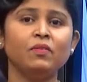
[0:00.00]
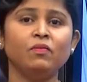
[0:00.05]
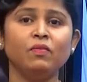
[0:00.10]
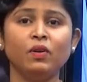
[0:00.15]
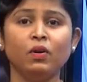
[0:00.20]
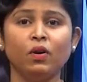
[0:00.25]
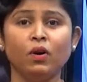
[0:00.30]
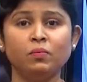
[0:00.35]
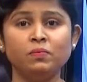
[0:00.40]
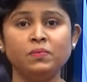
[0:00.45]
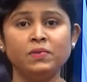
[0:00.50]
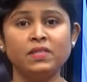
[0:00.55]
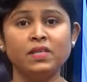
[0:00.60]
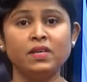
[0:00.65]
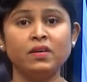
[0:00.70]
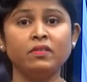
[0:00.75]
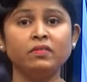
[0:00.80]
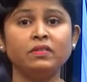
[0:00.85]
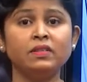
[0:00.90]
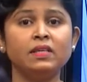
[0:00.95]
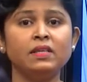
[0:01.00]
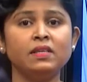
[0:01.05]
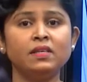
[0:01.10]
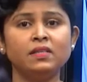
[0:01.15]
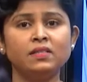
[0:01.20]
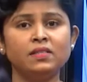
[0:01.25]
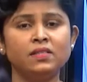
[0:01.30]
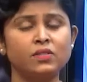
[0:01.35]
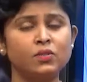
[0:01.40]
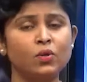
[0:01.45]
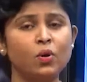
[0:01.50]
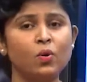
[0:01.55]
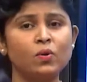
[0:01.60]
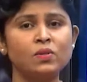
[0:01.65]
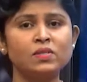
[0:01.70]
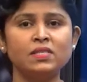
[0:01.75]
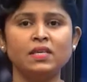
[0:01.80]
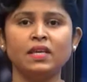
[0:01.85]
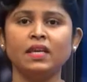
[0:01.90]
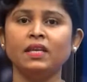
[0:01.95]
We observed the
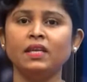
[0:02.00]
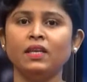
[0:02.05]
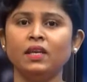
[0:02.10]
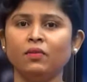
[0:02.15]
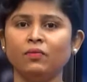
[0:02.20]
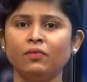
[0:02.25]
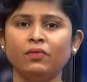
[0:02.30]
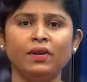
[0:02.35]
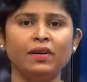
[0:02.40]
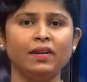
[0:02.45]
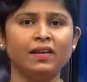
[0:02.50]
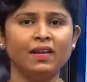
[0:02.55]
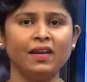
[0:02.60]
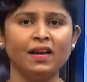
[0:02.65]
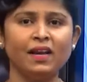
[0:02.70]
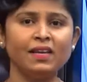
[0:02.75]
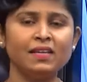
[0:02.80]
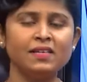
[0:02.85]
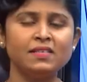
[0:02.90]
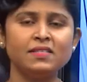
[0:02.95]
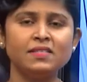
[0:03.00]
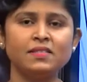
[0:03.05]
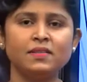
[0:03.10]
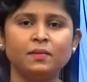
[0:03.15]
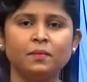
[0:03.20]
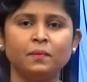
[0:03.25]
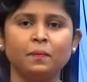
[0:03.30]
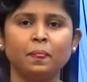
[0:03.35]
stones in different colors,